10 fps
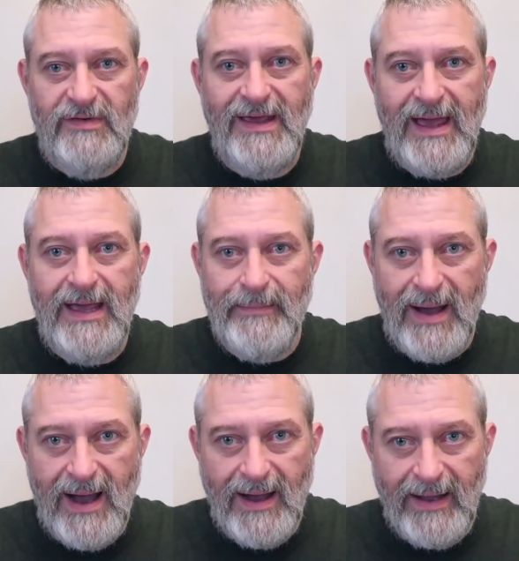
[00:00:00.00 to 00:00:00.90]

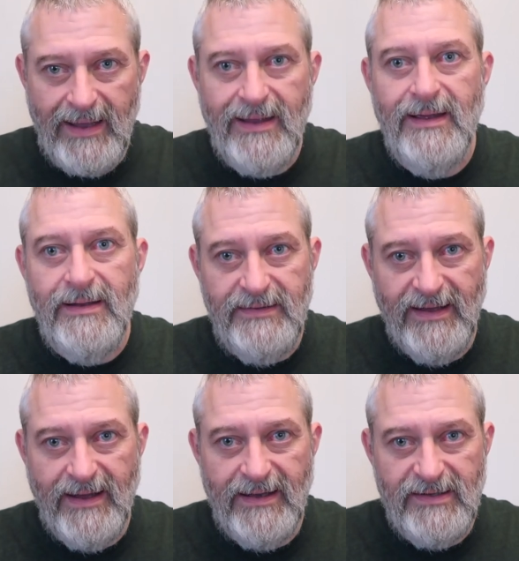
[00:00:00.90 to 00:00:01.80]
T-A-M-I
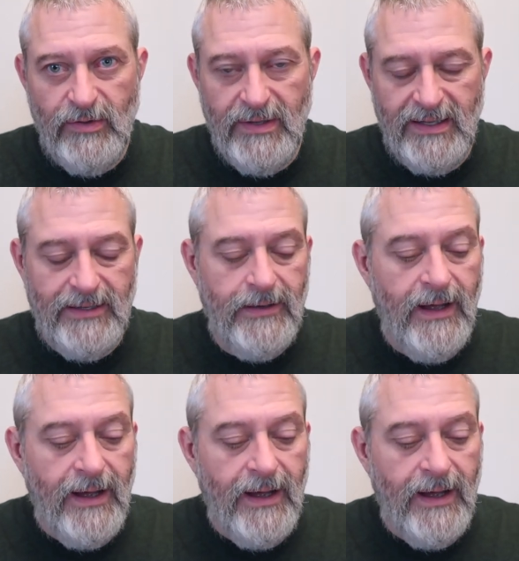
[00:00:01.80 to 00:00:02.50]
Dunn, D-U-N-N,